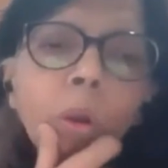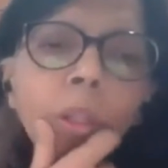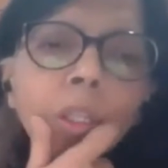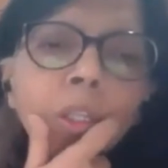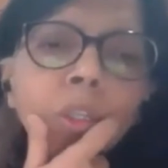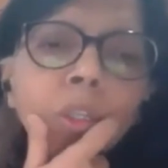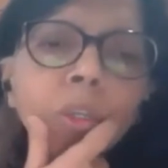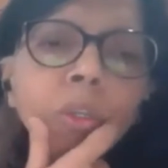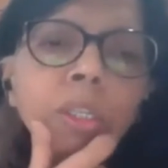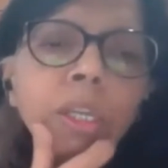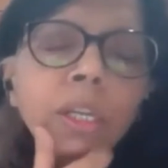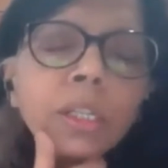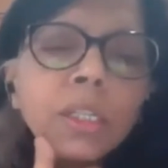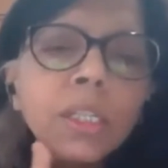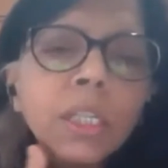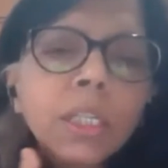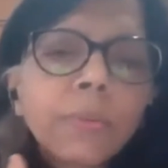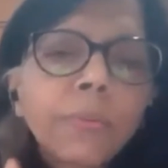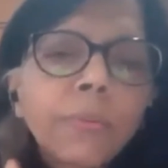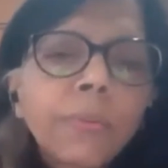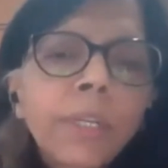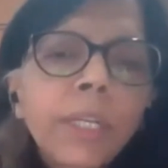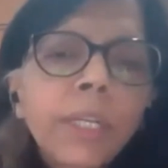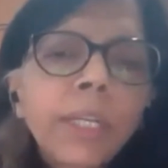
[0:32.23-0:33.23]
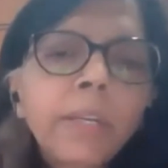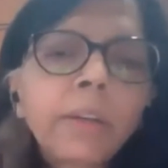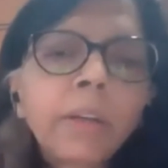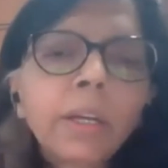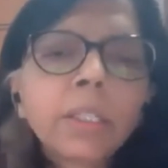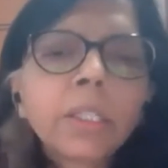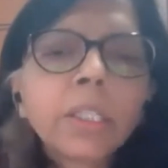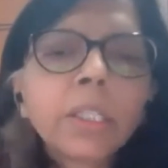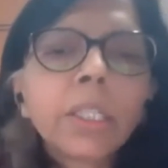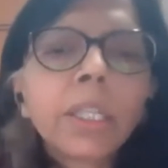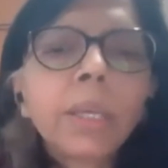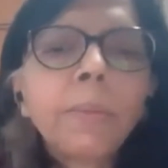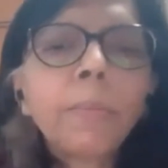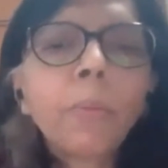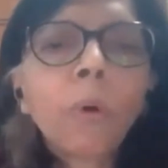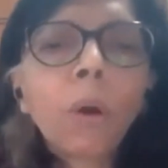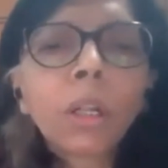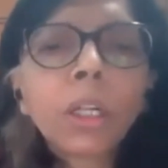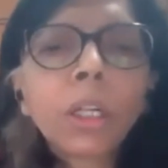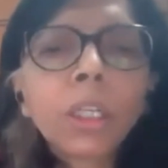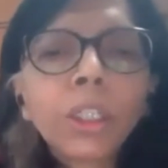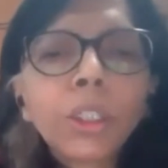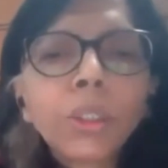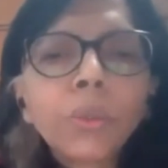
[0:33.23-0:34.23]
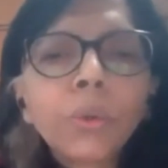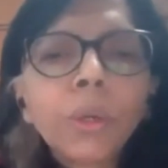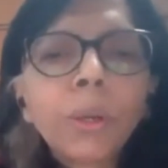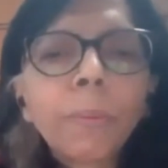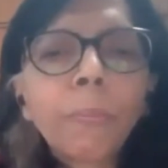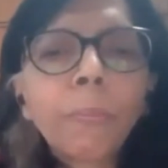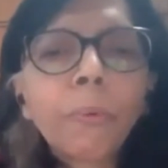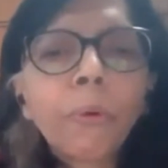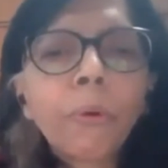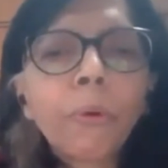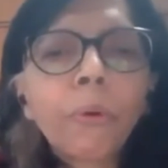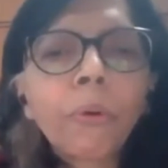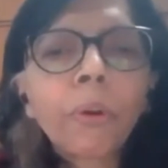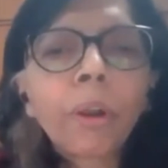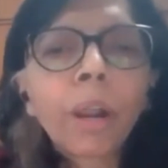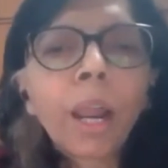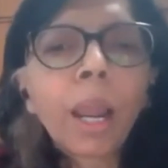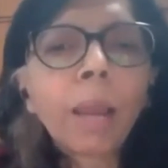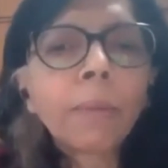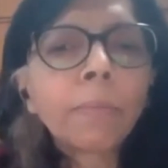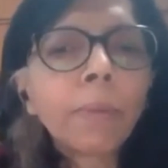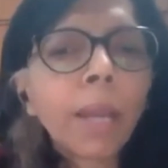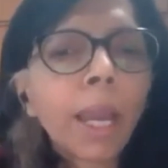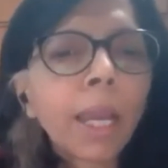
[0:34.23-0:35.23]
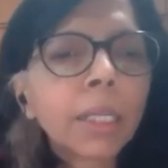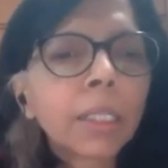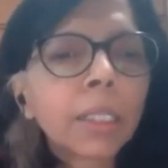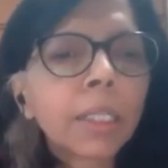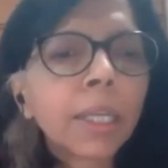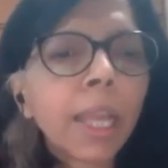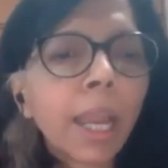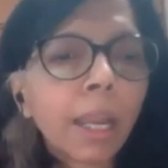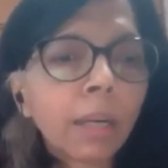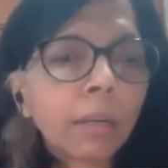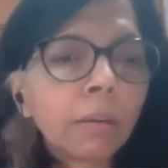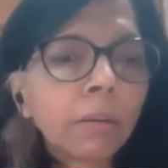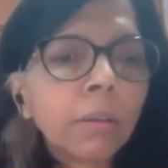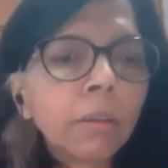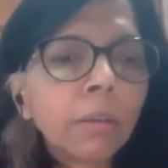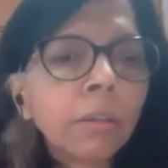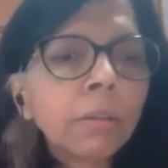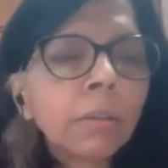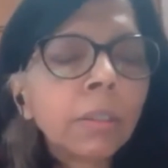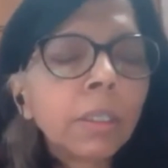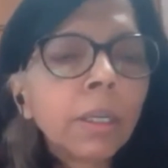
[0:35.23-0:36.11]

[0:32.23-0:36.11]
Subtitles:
also successfully runs the Model UN program at Gannon,